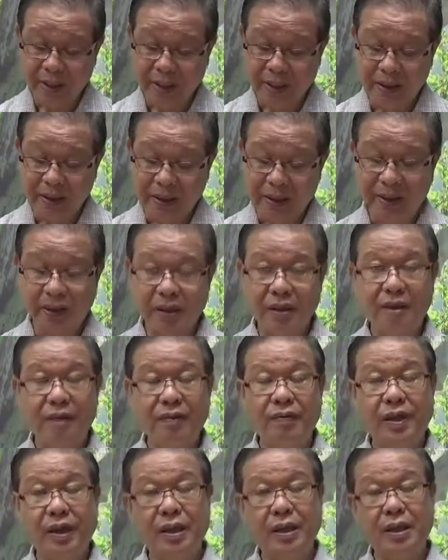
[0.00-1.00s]
And he has a
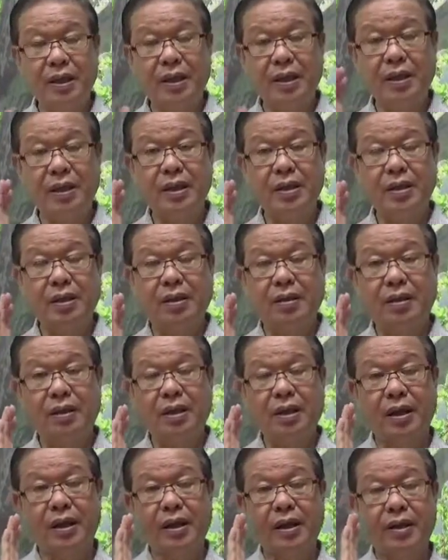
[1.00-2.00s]
divine ear or
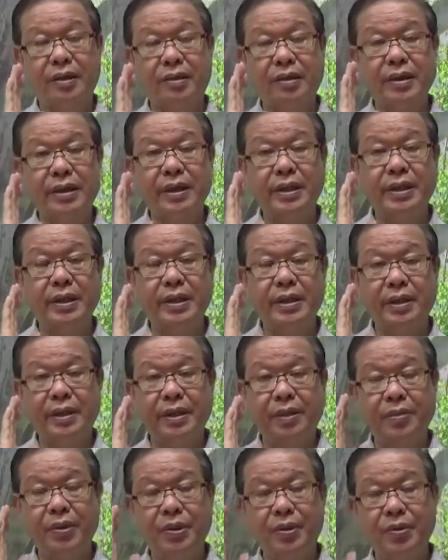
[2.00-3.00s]
clairaudience. He's
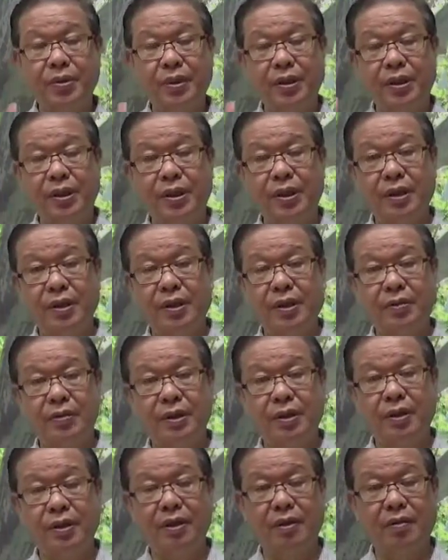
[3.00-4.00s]
able to hear things
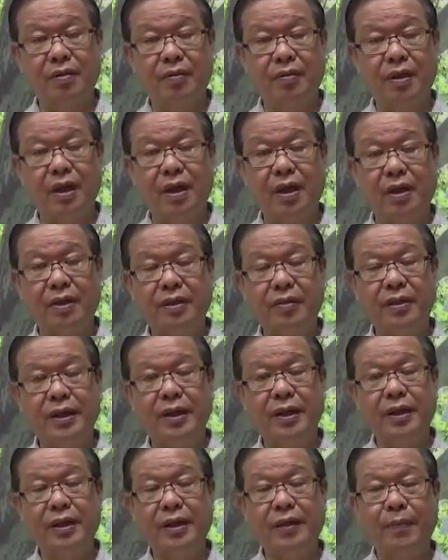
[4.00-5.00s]
which are far
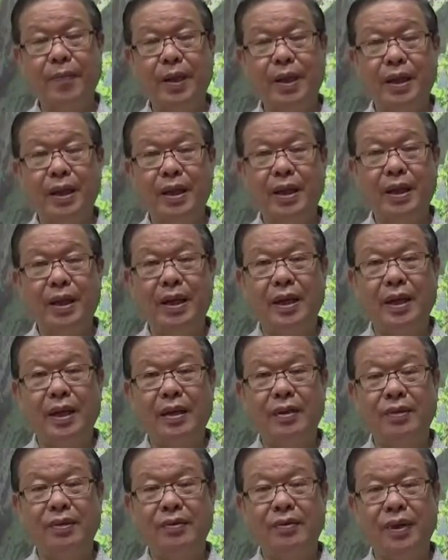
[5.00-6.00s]
away.
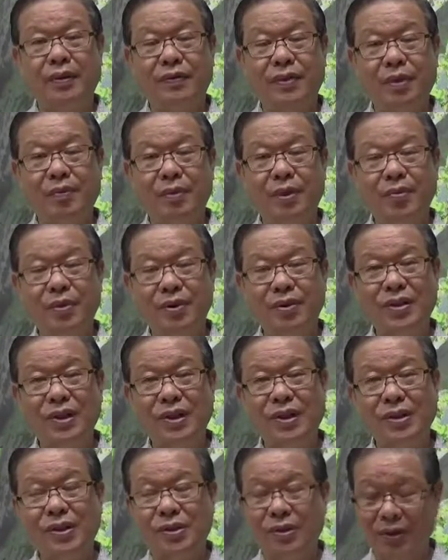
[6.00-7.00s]
And we have some
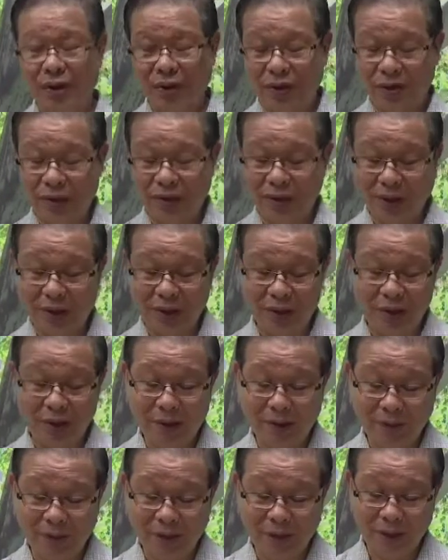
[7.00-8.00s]
amusing situations
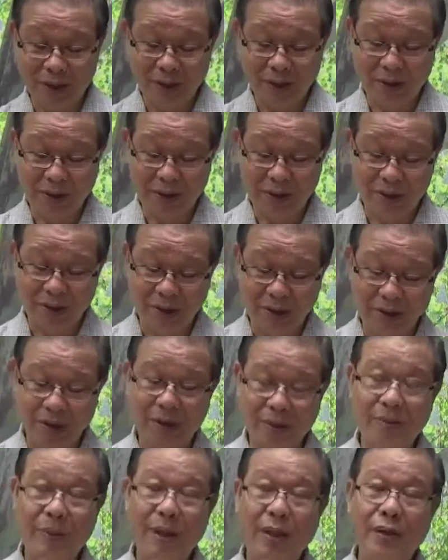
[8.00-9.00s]
here when he uses
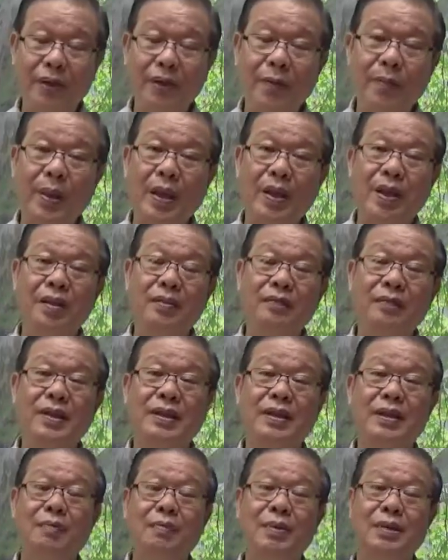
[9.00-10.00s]
his power. For
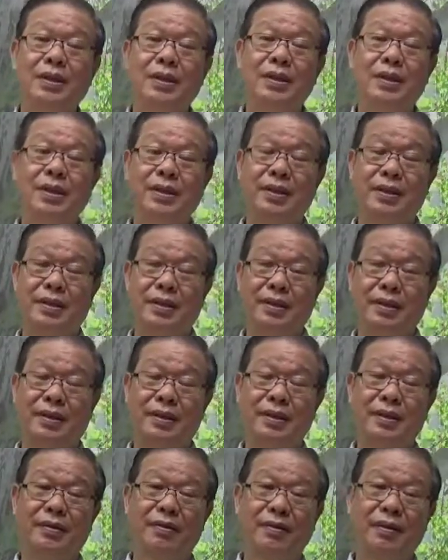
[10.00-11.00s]
example, he
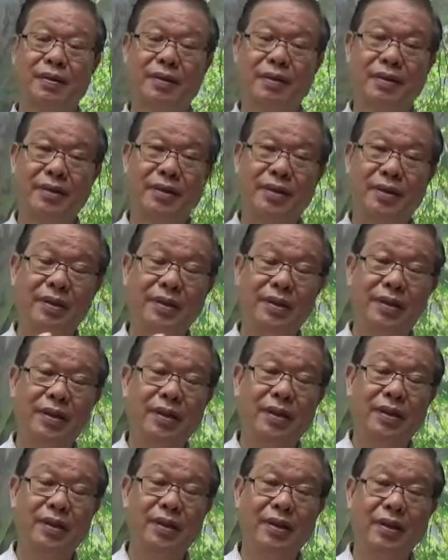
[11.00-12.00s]
is
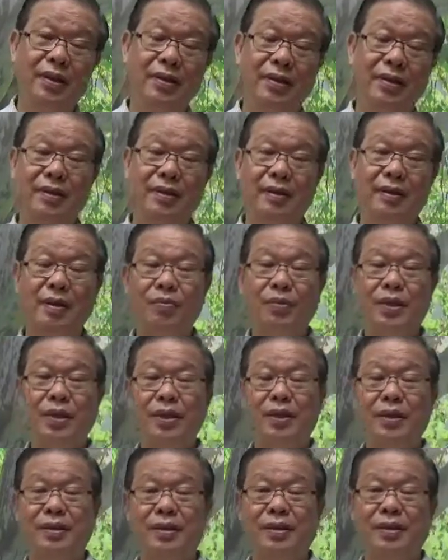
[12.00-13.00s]
still
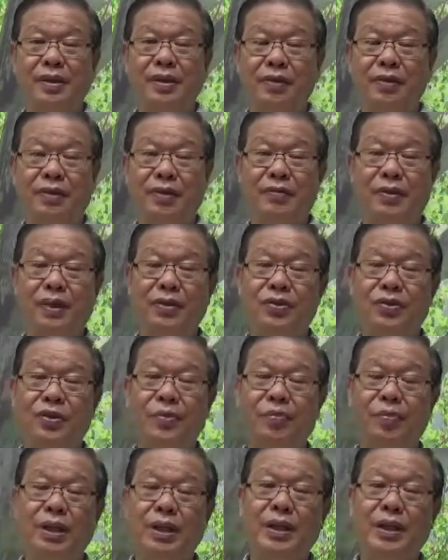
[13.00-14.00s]
somewhere, say, on
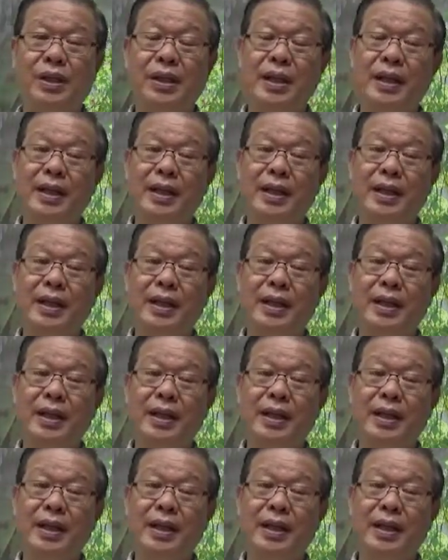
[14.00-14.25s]
Vulture Peak.